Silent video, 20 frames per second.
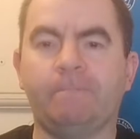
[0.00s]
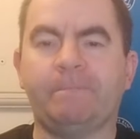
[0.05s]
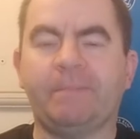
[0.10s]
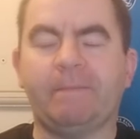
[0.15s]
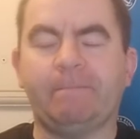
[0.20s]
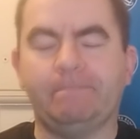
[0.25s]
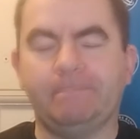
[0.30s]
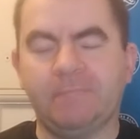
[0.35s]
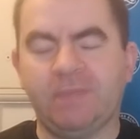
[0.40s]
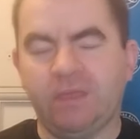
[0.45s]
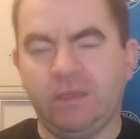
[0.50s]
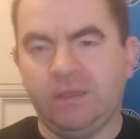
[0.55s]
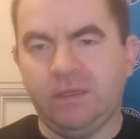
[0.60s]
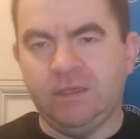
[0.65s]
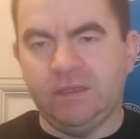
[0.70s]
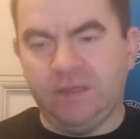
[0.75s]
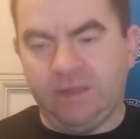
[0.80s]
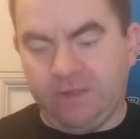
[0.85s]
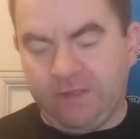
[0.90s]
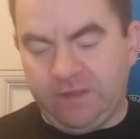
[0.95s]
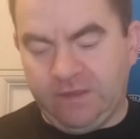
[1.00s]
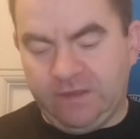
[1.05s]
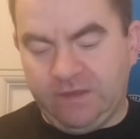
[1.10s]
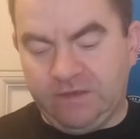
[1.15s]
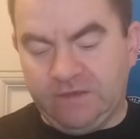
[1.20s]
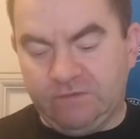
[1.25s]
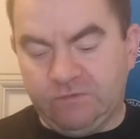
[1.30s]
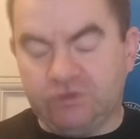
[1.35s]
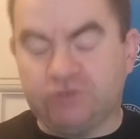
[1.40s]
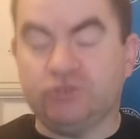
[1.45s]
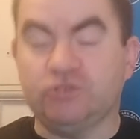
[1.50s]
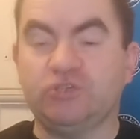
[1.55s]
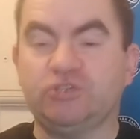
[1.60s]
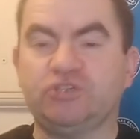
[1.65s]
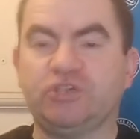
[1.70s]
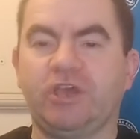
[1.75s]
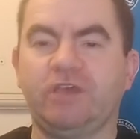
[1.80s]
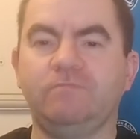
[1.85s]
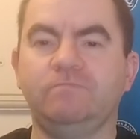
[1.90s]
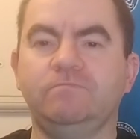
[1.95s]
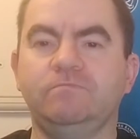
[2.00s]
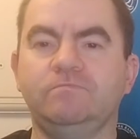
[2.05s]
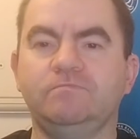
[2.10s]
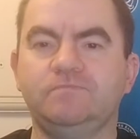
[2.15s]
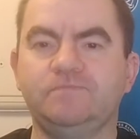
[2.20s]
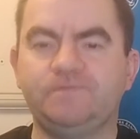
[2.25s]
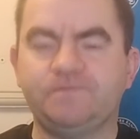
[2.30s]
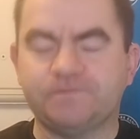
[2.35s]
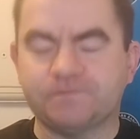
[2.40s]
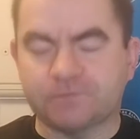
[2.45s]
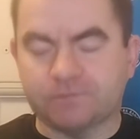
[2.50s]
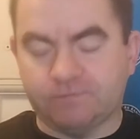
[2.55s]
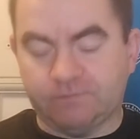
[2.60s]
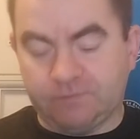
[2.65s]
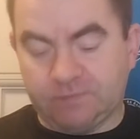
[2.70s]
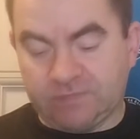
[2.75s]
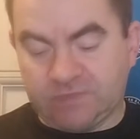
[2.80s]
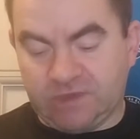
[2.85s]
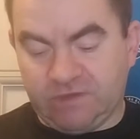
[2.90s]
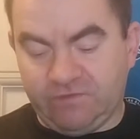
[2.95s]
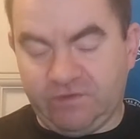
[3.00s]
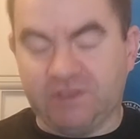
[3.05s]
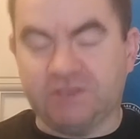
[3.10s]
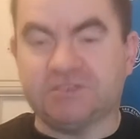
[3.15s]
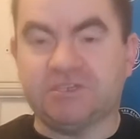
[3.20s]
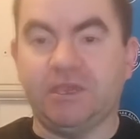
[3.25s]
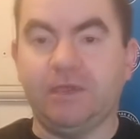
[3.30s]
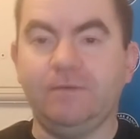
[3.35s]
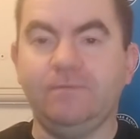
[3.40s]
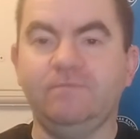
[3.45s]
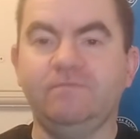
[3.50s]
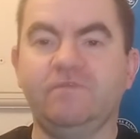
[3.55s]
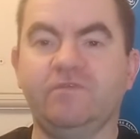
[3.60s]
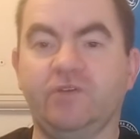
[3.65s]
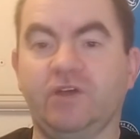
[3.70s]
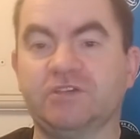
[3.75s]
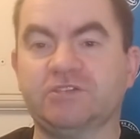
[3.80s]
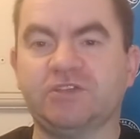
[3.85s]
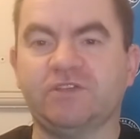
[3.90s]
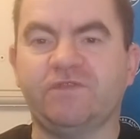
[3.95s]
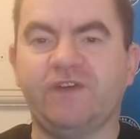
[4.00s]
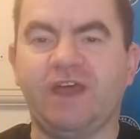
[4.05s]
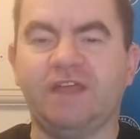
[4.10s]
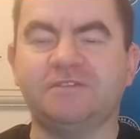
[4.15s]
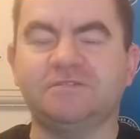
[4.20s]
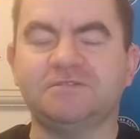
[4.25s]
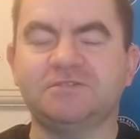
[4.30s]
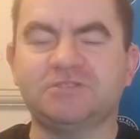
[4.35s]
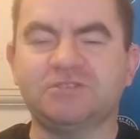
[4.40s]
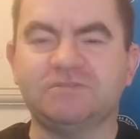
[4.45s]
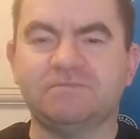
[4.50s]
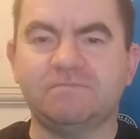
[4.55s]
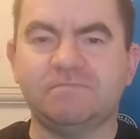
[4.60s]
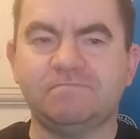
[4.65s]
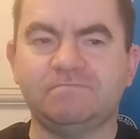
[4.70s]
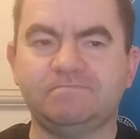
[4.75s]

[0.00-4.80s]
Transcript: up, which is a shame for the team, for us, the fans.